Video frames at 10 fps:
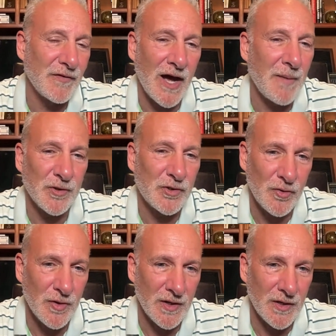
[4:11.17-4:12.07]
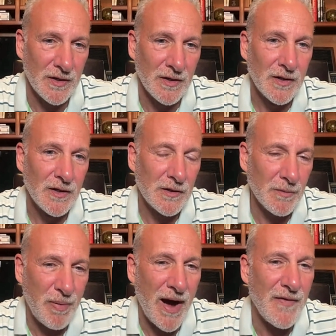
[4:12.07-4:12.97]
opportunity to
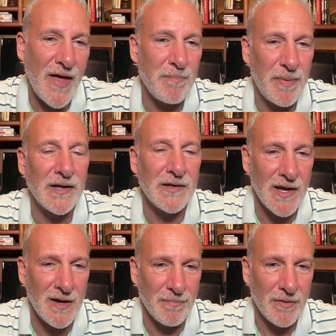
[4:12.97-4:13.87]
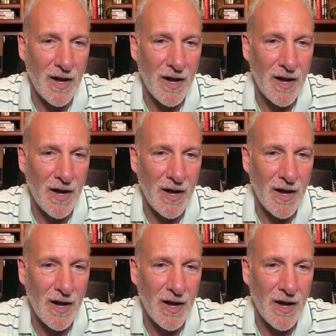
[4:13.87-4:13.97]
buy that big a dip.